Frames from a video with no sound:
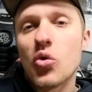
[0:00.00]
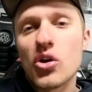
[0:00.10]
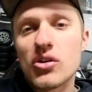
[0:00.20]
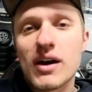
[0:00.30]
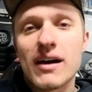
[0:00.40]

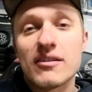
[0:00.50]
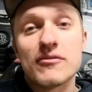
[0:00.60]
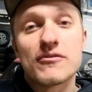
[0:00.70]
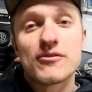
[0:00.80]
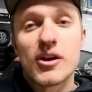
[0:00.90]
oil out
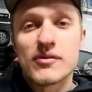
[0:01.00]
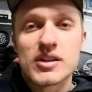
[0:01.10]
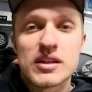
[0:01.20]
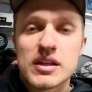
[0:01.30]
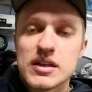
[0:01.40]
in front of
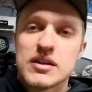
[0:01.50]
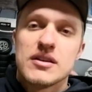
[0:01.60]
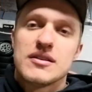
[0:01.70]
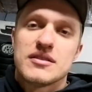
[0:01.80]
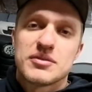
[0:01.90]
it.
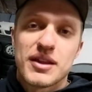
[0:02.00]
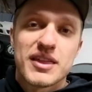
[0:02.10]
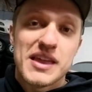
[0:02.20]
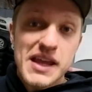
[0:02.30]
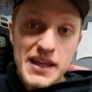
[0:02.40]
So I
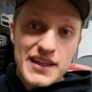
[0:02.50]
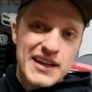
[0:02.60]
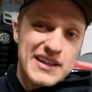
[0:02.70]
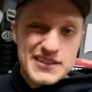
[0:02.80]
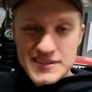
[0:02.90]
think